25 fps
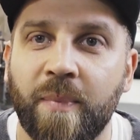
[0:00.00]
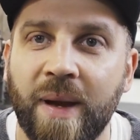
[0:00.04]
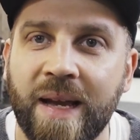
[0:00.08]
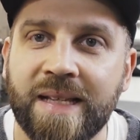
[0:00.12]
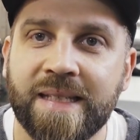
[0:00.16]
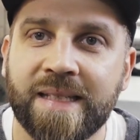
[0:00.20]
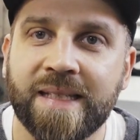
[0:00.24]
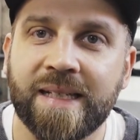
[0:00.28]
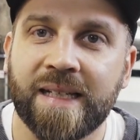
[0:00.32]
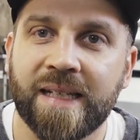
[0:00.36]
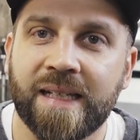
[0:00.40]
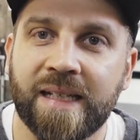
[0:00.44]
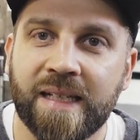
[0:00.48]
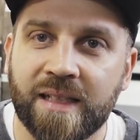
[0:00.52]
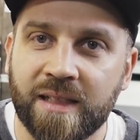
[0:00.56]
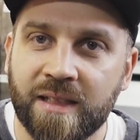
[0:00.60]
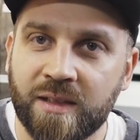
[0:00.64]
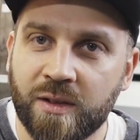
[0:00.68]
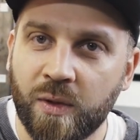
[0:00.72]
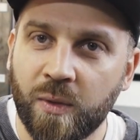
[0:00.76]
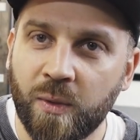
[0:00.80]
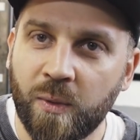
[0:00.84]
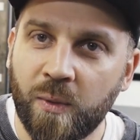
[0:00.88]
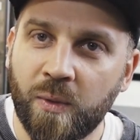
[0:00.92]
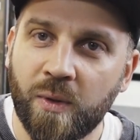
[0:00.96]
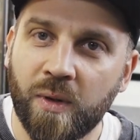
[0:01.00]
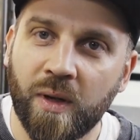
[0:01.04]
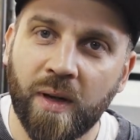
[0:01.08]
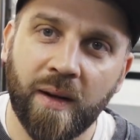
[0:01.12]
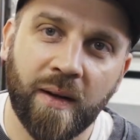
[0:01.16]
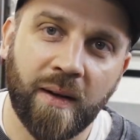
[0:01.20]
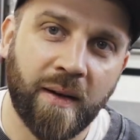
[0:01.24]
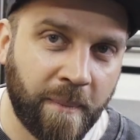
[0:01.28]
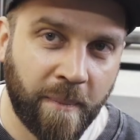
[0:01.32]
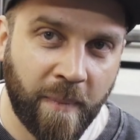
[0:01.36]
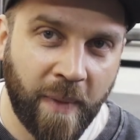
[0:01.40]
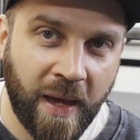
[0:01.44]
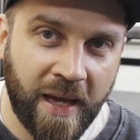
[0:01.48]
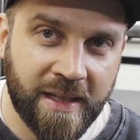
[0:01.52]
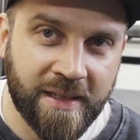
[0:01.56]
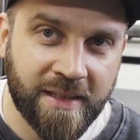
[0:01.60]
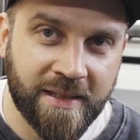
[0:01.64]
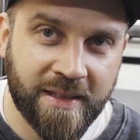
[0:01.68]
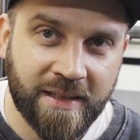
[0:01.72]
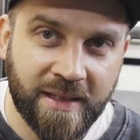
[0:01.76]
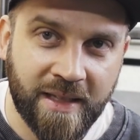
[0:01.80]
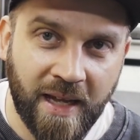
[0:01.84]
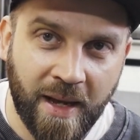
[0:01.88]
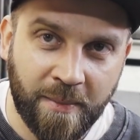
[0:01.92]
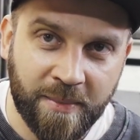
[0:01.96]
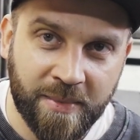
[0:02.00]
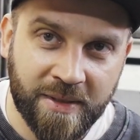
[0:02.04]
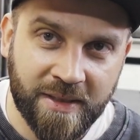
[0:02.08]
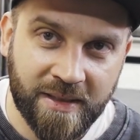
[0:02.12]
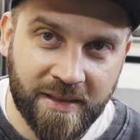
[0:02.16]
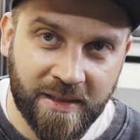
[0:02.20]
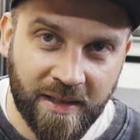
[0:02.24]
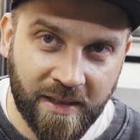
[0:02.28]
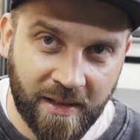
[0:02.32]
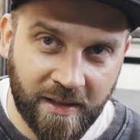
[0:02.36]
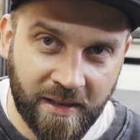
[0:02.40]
basically the two main steps that